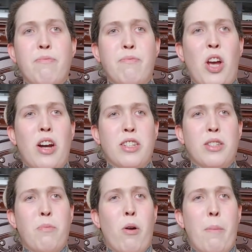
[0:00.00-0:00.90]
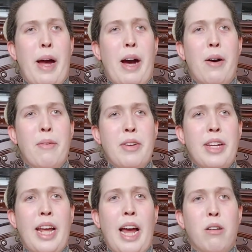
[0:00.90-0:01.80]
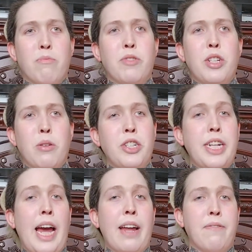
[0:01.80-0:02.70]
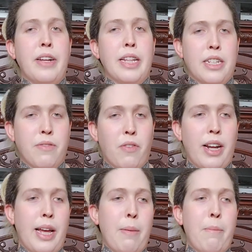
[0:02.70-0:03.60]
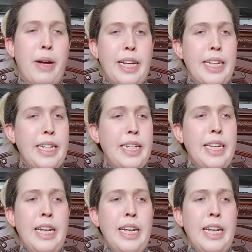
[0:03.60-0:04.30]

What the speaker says: talks more about how, you know, she had feelings for him, but he